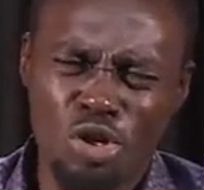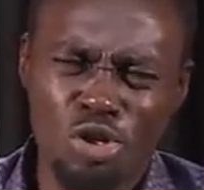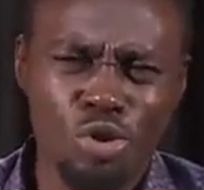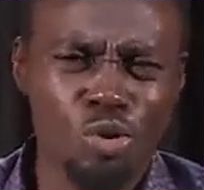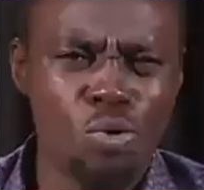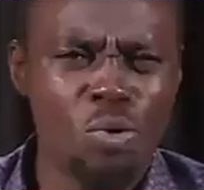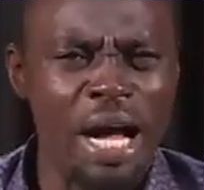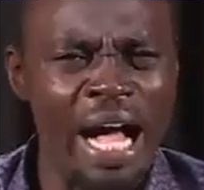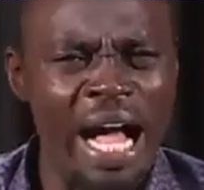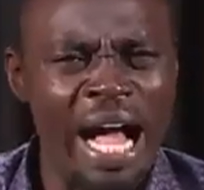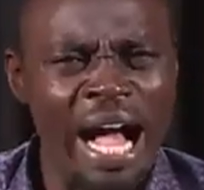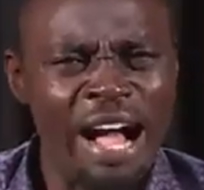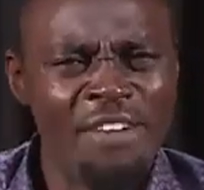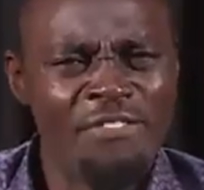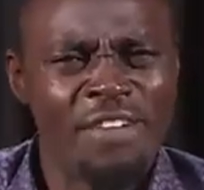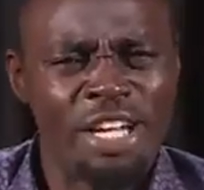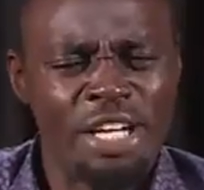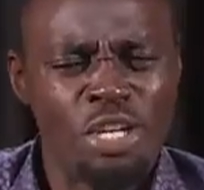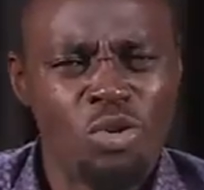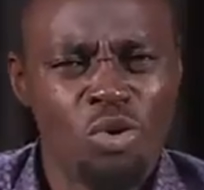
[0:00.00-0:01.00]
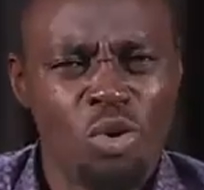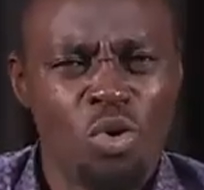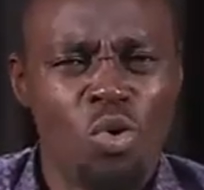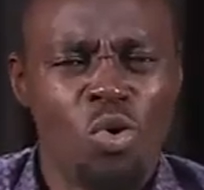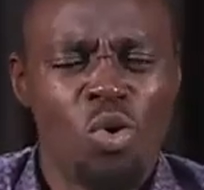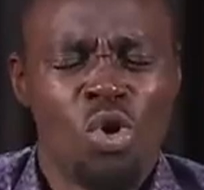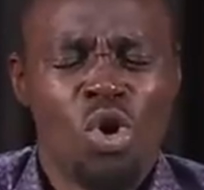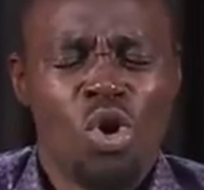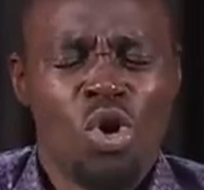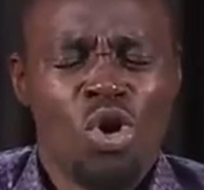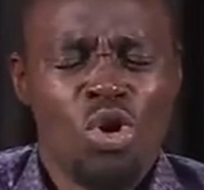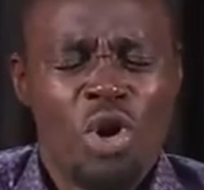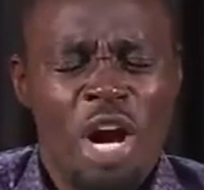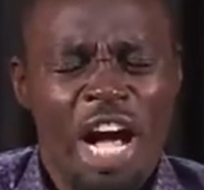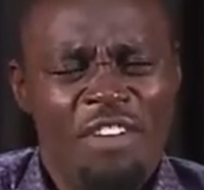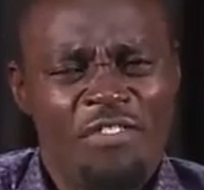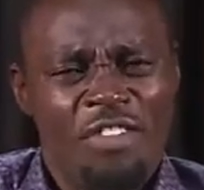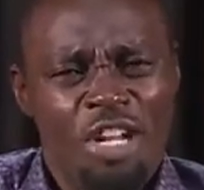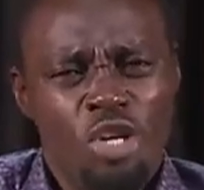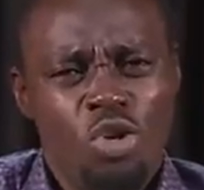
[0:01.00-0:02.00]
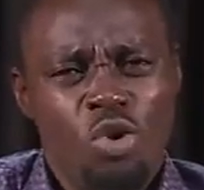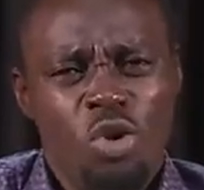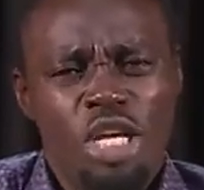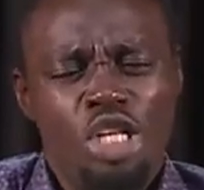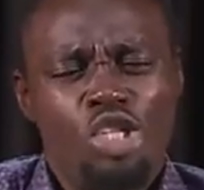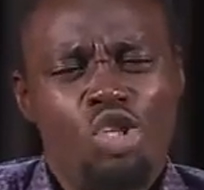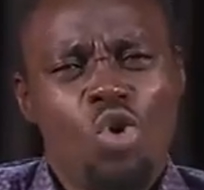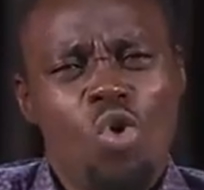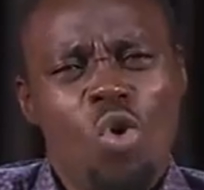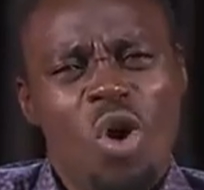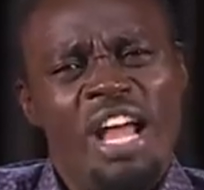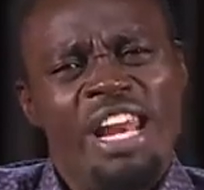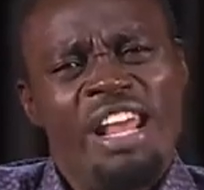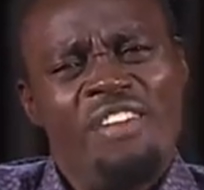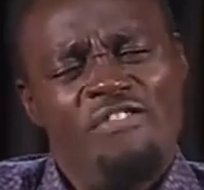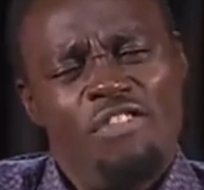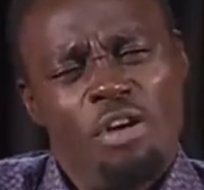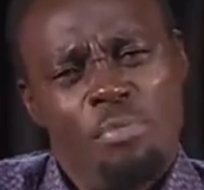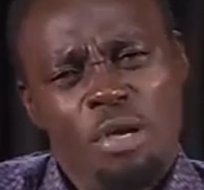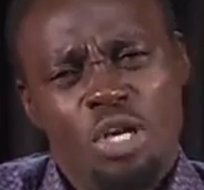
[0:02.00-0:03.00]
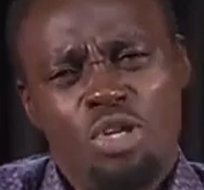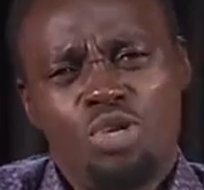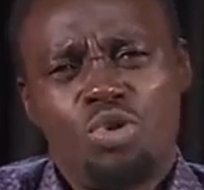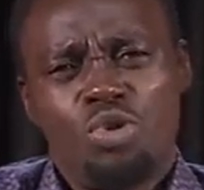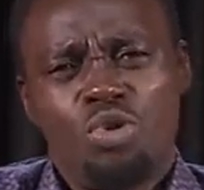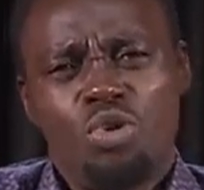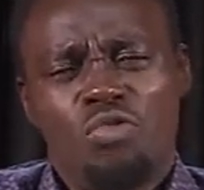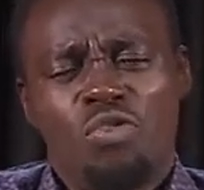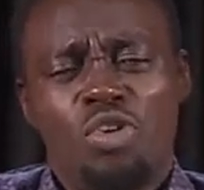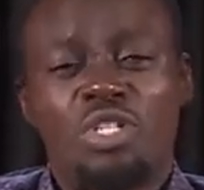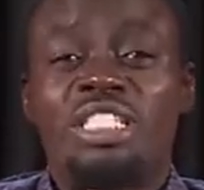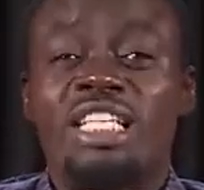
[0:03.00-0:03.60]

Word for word: you have an or you have a knowledge or an affirmation of,